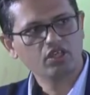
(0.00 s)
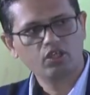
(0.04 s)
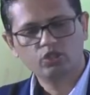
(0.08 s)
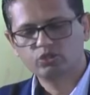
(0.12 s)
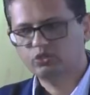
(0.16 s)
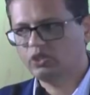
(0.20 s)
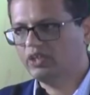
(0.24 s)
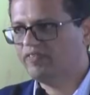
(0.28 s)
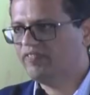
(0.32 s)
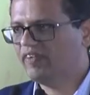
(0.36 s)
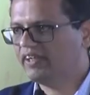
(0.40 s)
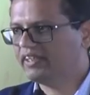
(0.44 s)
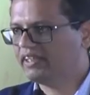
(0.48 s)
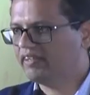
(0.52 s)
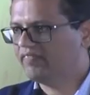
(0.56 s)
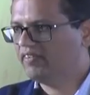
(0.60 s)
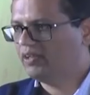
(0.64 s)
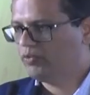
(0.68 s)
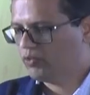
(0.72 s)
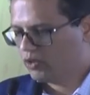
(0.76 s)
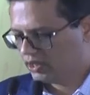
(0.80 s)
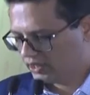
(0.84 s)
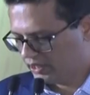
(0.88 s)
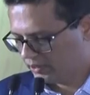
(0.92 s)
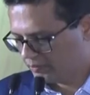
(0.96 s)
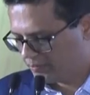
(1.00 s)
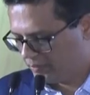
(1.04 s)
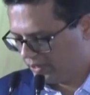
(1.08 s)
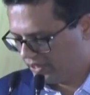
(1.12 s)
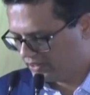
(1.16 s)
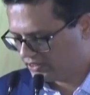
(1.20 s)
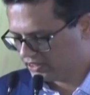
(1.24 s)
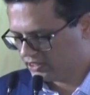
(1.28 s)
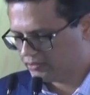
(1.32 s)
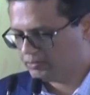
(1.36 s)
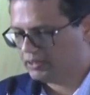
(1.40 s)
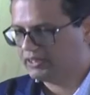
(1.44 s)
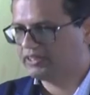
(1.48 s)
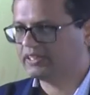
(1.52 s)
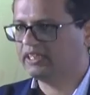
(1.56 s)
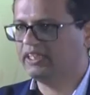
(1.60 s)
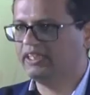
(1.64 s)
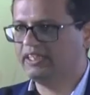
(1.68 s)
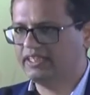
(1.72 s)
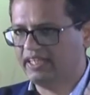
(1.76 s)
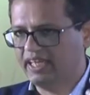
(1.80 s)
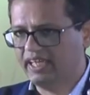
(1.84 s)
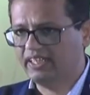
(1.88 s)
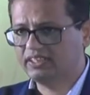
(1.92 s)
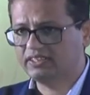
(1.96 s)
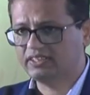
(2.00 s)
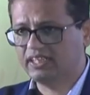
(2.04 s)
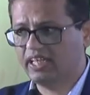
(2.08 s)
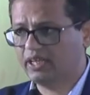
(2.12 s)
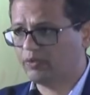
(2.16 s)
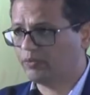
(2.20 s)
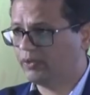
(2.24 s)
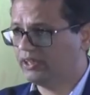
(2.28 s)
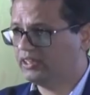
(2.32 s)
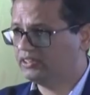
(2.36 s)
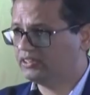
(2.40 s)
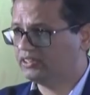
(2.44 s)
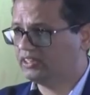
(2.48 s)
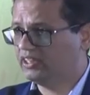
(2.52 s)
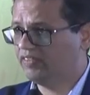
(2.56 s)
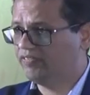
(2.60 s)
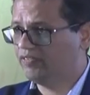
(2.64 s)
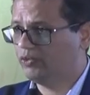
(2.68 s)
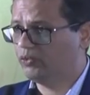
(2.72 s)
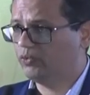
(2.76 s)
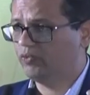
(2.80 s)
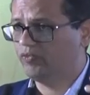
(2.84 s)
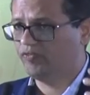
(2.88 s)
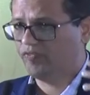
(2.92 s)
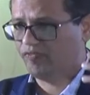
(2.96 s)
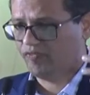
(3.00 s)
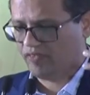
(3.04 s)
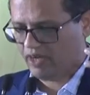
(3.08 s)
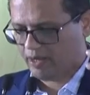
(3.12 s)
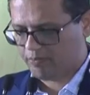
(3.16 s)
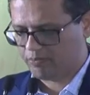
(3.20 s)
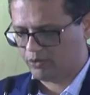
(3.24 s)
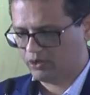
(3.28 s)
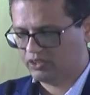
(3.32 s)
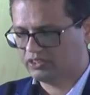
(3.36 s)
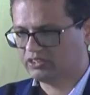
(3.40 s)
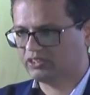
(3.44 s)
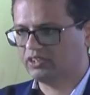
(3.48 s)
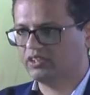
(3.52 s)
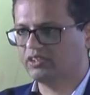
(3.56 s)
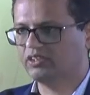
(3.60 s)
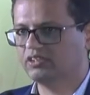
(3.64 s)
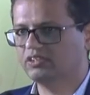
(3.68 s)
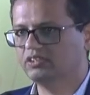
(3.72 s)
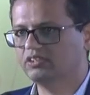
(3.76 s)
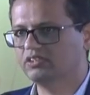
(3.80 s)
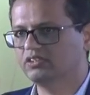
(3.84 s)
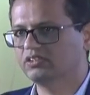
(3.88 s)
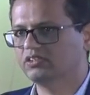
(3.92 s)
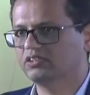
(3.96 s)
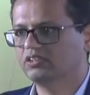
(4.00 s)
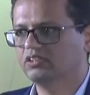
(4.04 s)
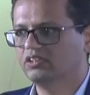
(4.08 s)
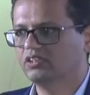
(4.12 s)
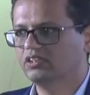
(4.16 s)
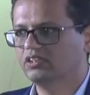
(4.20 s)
So effectively what it means is basically, yes, equities give you fabulous returns,